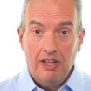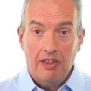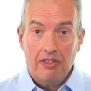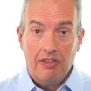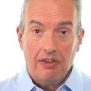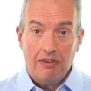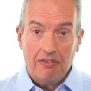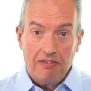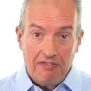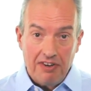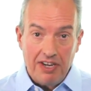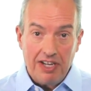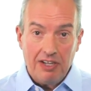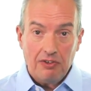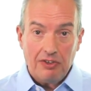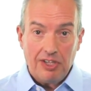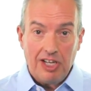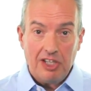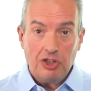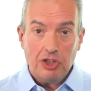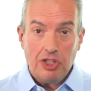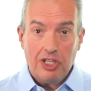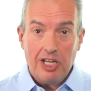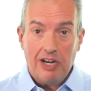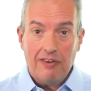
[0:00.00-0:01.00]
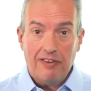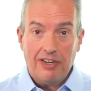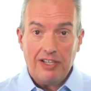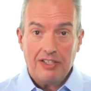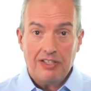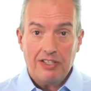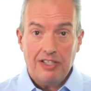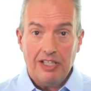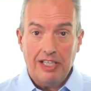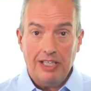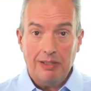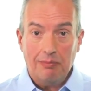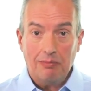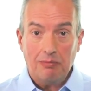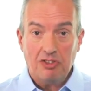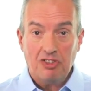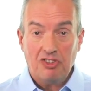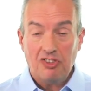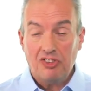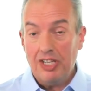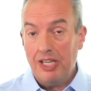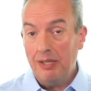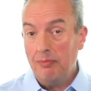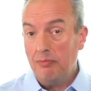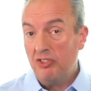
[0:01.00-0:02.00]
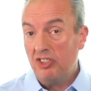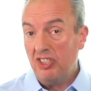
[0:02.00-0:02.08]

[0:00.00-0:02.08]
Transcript: that field engineering teams seemed